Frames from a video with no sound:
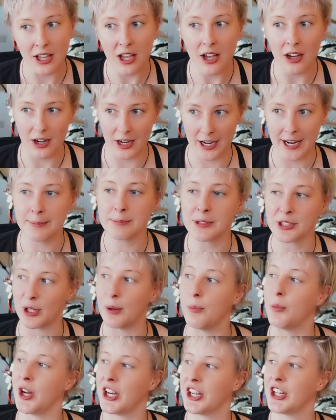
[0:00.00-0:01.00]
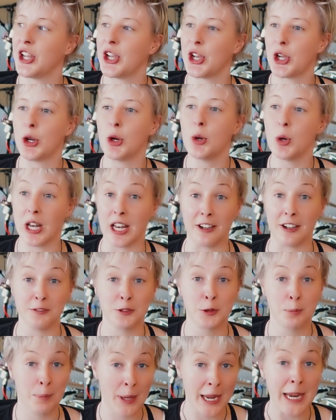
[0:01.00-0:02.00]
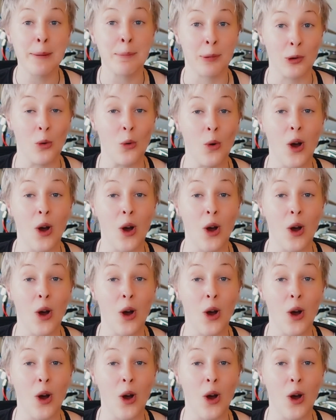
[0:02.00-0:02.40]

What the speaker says: I'm someone who loves people.